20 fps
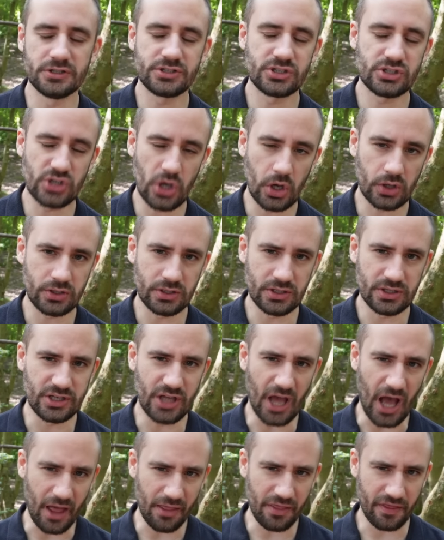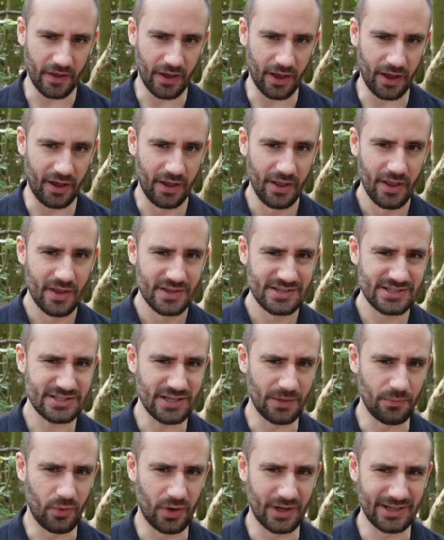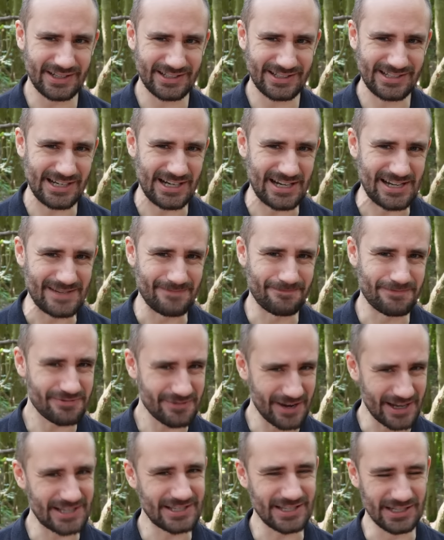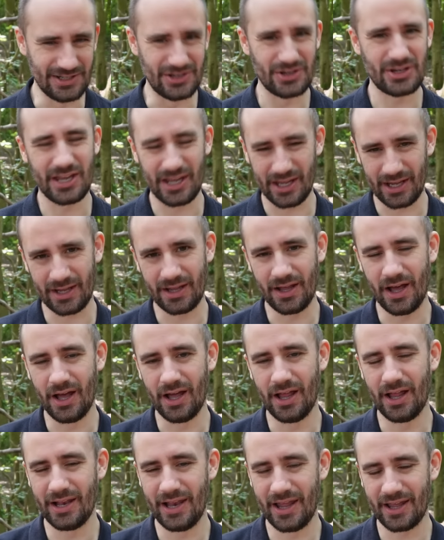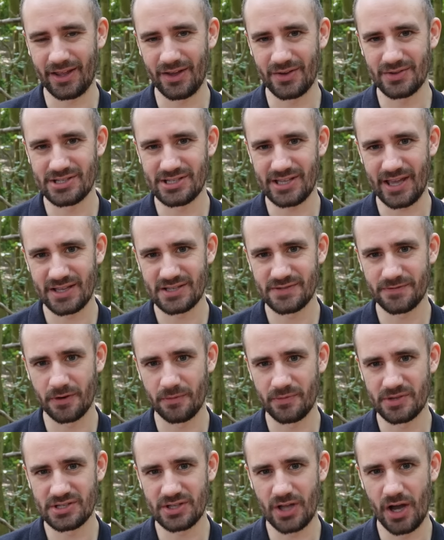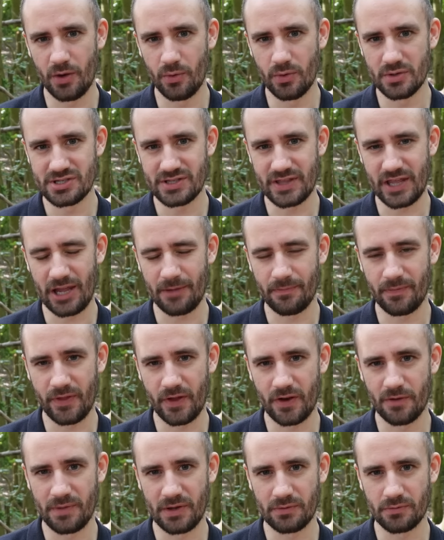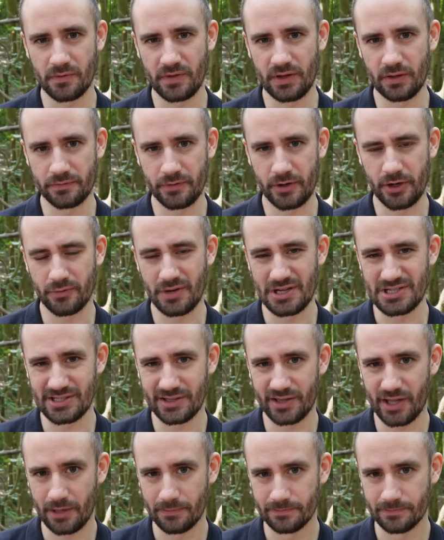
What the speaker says: certain other somewhat kind of pricey looking LEGO sets from the Star Wars theme that have been revealed very recently.